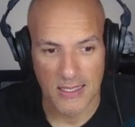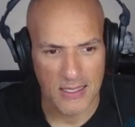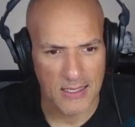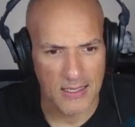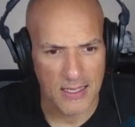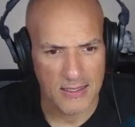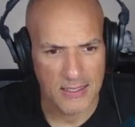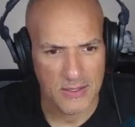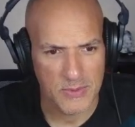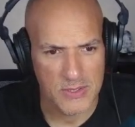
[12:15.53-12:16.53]
I
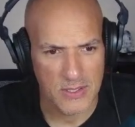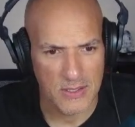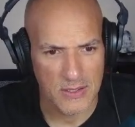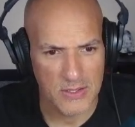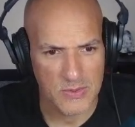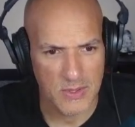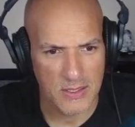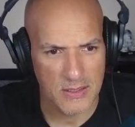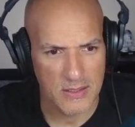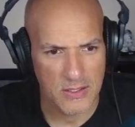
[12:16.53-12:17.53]
think it was on this
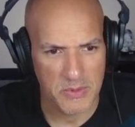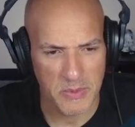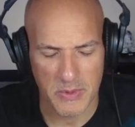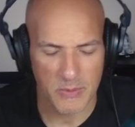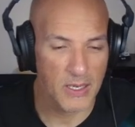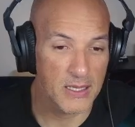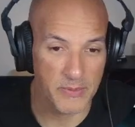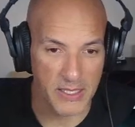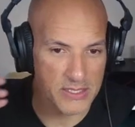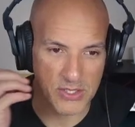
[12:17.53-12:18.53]
one, I can't remember, one of them
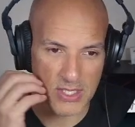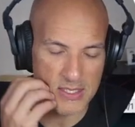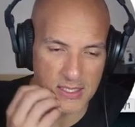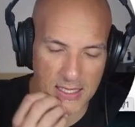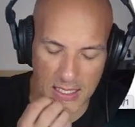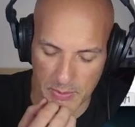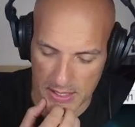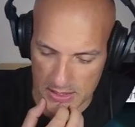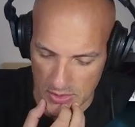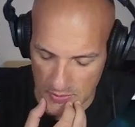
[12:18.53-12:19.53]
had suggested
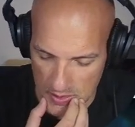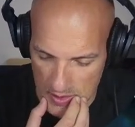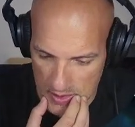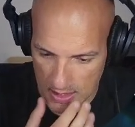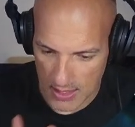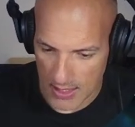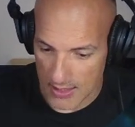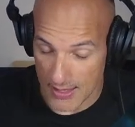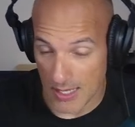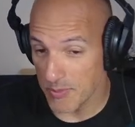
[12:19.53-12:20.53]
cloud-based services.
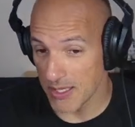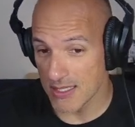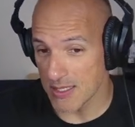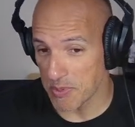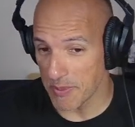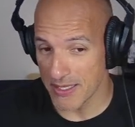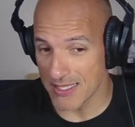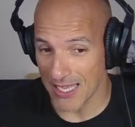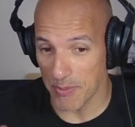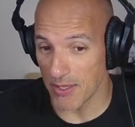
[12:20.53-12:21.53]
That means
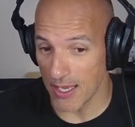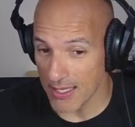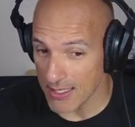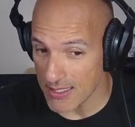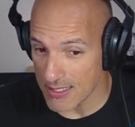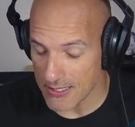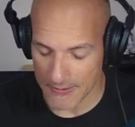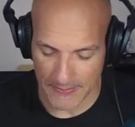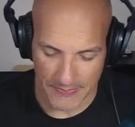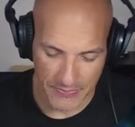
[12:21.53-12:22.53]
implementing API keys.
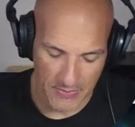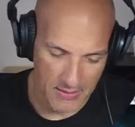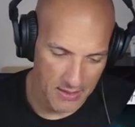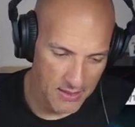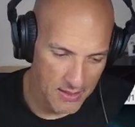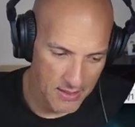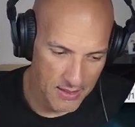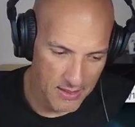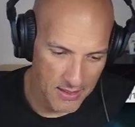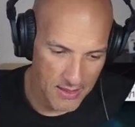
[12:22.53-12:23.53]

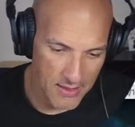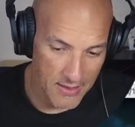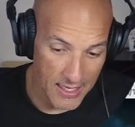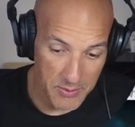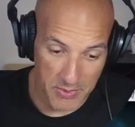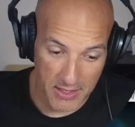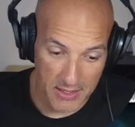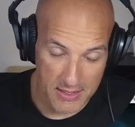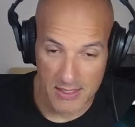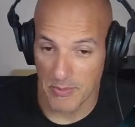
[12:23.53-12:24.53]
That
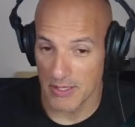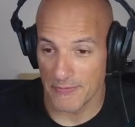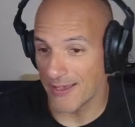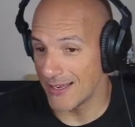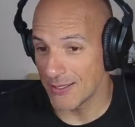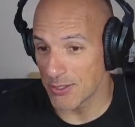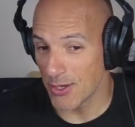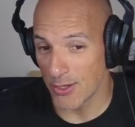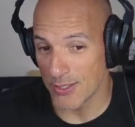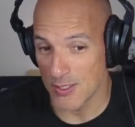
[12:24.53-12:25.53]
means somebody finding the
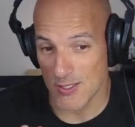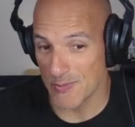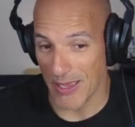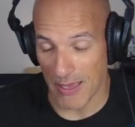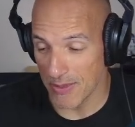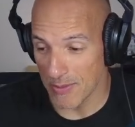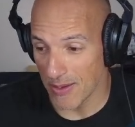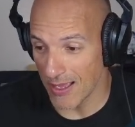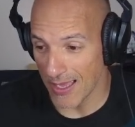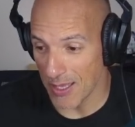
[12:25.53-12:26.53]
code and spamming
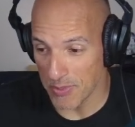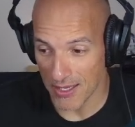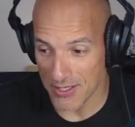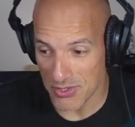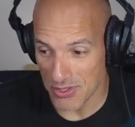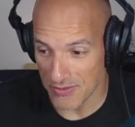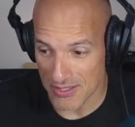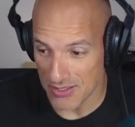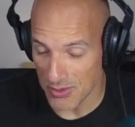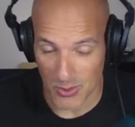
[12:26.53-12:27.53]
my API
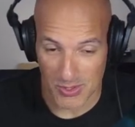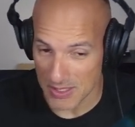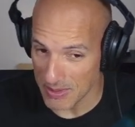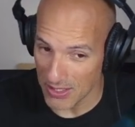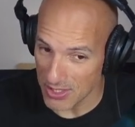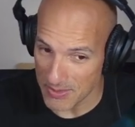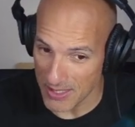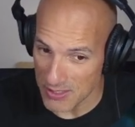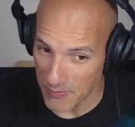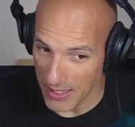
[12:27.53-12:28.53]
service and causing me large
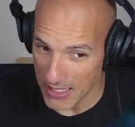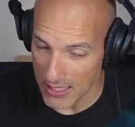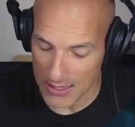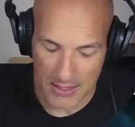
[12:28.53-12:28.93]
amounts of money